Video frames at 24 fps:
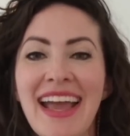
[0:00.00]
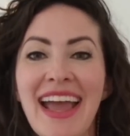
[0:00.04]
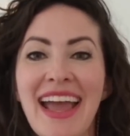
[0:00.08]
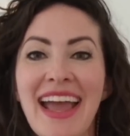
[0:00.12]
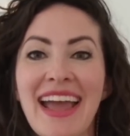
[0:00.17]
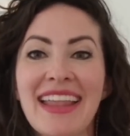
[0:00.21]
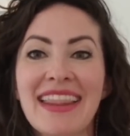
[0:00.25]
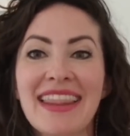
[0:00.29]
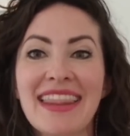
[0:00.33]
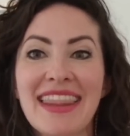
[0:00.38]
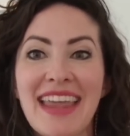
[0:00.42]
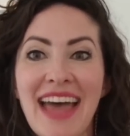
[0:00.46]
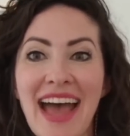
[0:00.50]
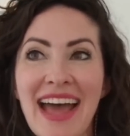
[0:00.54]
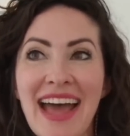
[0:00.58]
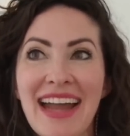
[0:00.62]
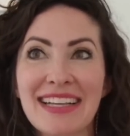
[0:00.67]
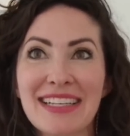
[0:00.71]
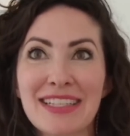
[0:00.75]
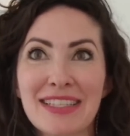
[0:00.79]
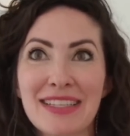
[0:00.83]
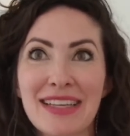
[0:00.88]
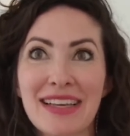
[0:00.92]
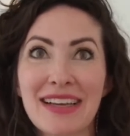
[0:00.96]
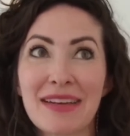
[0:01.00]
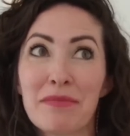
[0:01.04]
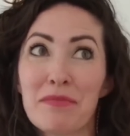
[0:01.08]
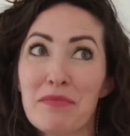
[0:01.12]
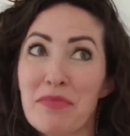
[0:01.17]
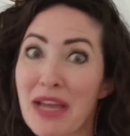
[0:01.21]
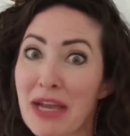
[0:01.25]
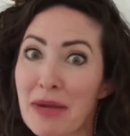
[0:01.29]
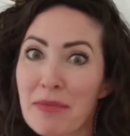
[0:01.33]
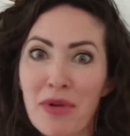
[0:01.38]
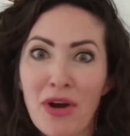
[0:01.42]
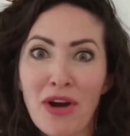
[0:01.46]
And that is a
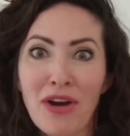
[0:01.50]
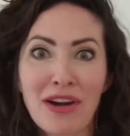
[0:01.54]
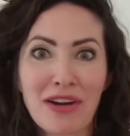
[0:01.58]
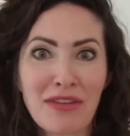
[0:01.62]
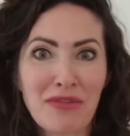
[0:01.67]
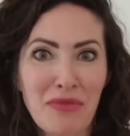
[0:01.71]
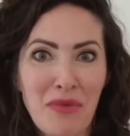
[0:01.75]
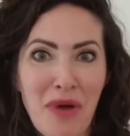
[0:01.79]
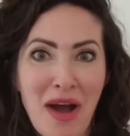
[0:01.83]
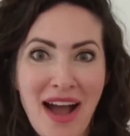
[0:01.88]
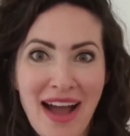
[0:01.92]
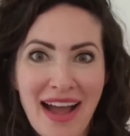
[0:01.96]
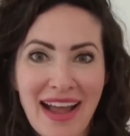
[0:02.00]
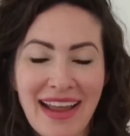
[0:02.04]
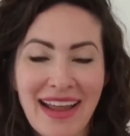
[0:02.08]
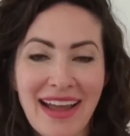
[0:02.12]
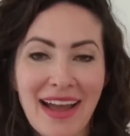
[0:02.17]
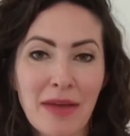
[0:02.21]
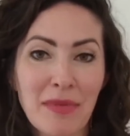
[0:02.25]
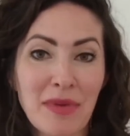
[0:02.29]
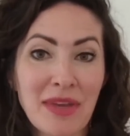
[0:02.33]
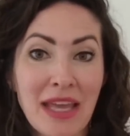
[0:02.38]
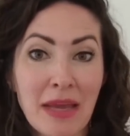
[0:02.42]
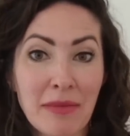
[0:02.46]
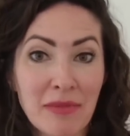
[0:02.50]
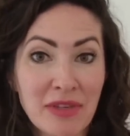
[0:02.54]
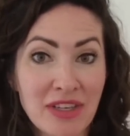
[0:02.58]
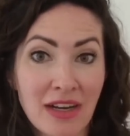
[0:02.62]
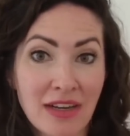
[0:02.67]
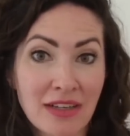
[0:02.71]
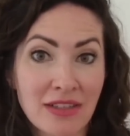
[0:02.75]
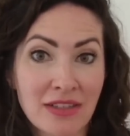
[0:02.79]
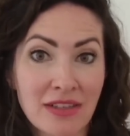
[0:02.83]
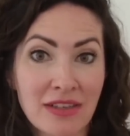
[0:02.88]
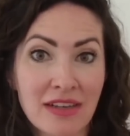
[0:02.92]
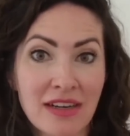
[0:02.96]
big part of why I became a
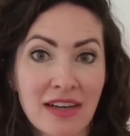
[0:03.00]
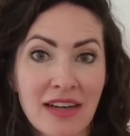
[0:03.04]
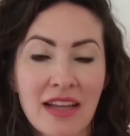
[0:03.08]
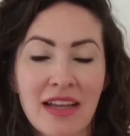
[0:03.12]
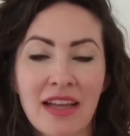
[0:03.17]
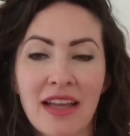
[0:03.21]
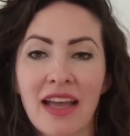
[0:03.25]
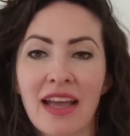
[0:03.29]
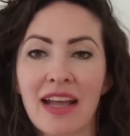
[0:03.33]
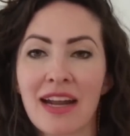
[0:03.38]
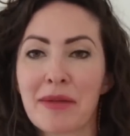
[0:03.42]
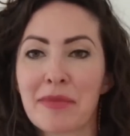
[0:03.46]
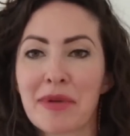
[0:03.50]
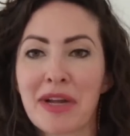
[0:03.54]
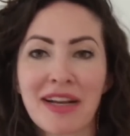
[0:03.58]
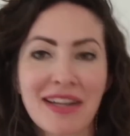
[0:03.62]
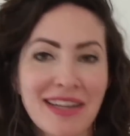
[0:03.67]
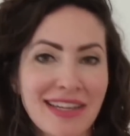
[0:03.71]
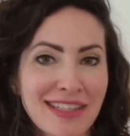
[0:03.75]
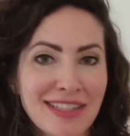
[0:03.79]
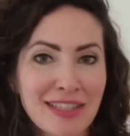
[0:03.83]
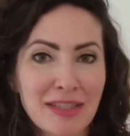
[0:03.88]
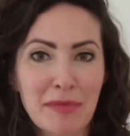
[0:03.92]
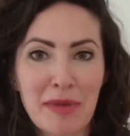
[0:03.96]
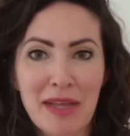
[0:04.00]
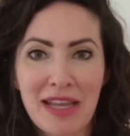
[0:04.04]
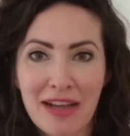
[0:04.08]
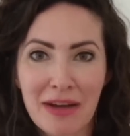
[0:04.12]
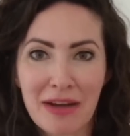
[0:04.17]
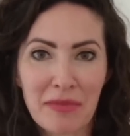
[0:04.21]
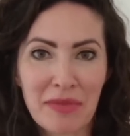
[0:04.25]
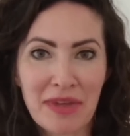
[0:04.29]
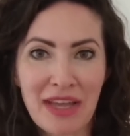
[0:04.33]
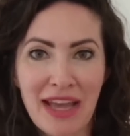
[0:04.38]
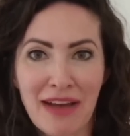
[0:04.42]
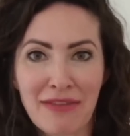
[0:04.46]
doctor. And I'm not going to speak
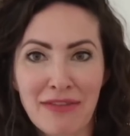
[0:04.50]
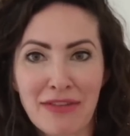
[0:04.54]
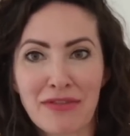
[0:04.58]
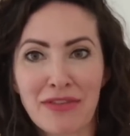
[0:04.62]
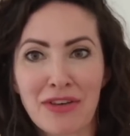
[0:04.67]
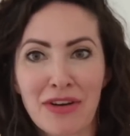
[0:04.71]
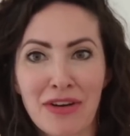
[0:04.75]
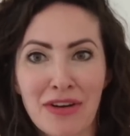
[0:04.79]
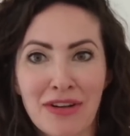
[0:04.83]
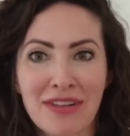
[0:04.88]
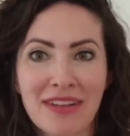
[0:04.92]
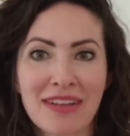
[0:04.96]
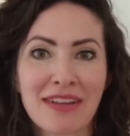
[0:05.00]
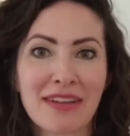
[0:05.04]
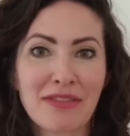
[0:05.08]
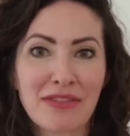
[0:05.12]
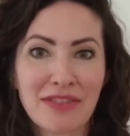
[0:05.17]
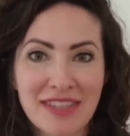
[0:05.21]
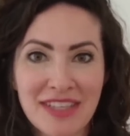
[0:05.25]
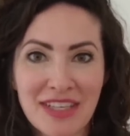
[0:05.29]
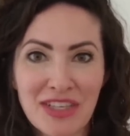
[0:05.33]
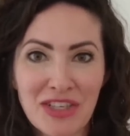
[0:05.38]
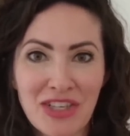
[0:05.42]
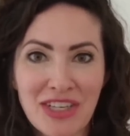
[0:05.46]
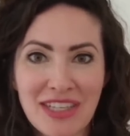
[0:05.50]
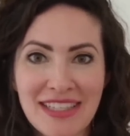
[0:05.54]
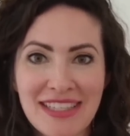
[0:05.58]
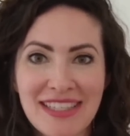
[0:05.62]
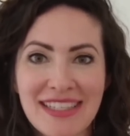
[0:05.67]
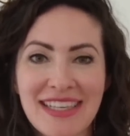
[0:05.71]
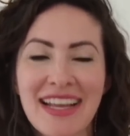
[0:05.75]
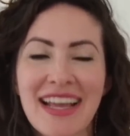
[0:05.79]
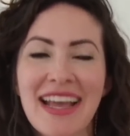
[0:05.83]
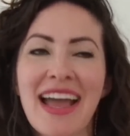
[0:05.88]
on behalf of all physicians.